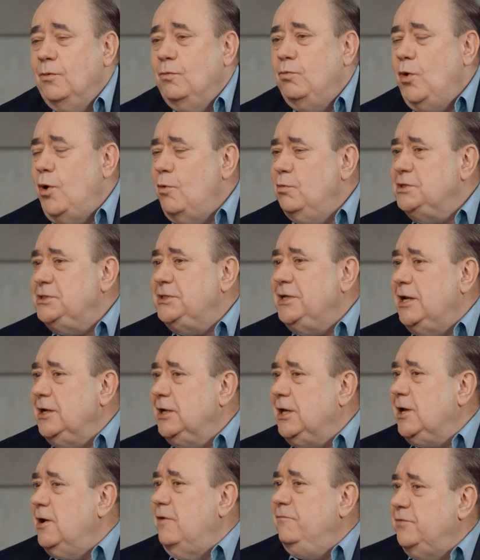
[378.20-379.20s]
what was the
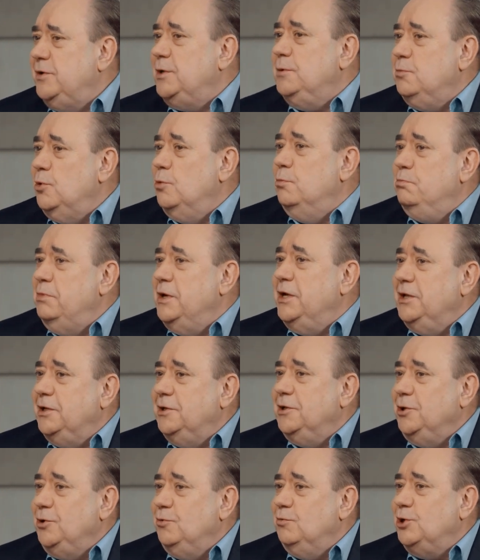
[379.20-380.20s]
uncomfortable bit
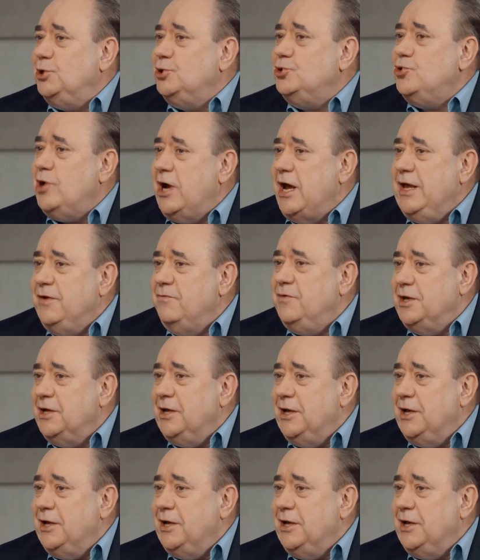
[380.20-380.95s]
that you were driving